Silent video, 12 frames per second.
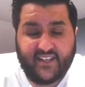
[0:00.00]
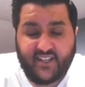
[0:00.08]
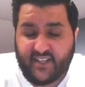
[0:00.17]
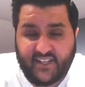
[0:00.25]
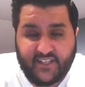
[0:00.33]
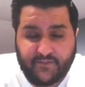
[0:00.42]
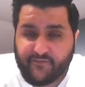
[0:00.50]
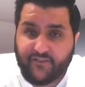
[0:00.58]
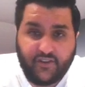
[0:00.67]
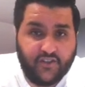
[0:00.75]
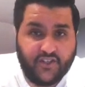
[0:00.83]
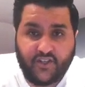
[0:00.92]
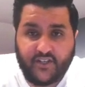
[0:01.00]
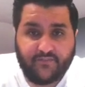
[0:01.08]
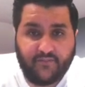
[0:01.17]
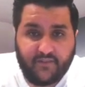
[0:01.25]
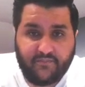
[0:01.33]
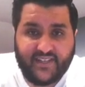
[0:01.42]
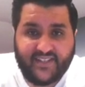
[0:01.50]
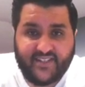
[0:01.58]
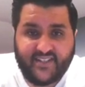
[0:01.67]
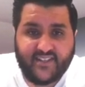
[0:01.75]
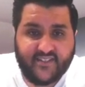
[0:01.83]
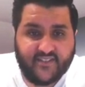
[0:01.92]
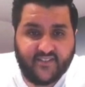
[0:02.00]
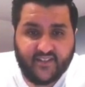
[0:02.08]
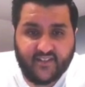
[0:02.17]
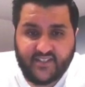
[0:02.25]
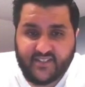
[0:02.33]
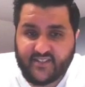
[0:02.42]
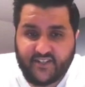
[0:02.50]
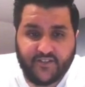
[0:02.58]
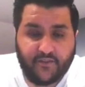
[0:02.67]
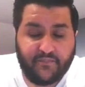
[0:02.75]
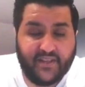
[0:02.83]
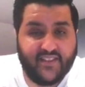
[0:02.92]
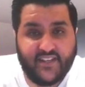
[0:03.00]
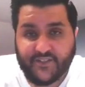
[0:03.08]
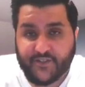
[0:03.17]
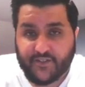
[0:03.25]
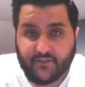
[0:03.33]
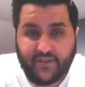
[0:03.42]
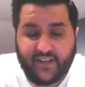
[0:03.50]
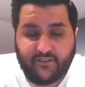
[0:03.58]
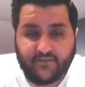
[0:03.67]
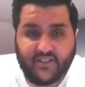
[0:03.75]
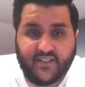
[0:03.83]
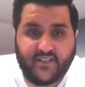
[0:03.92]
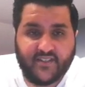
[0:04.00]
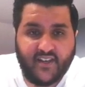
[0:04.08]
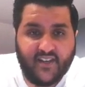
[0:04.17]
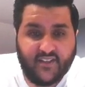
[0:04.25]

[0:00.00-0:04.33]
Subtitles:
He's been revolutionised by Benitez. DCL's not been there, so he's on penalties.